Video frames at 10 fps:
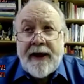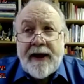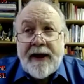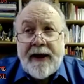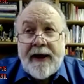
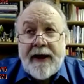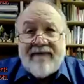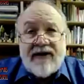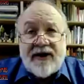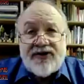Not
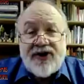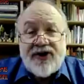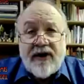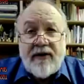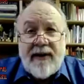everything started
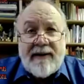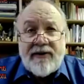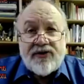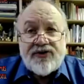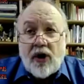there. Maybe
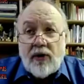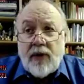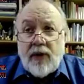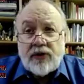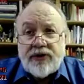there's all
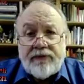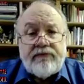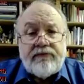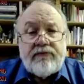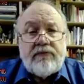
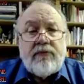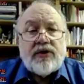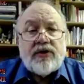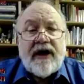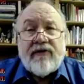
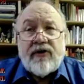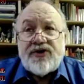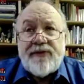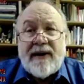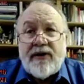
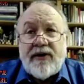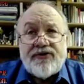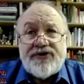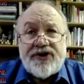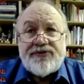multiverse. Maybe there's
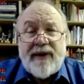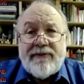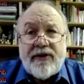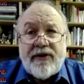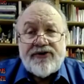this,
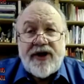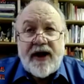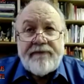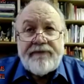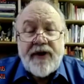maybe there's that.
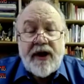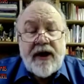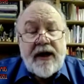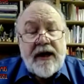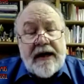
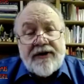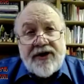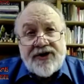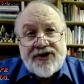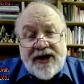
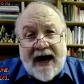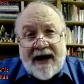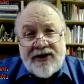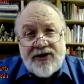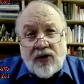This guy
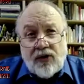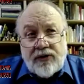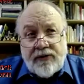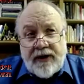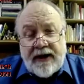told,
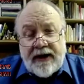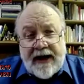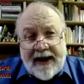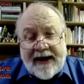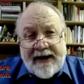
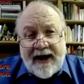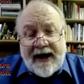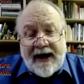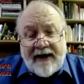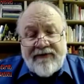and I
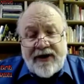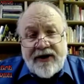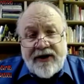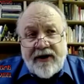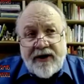have the
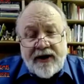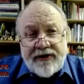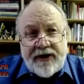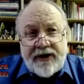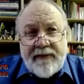
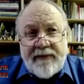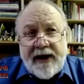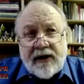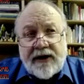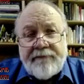email
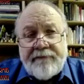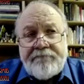again.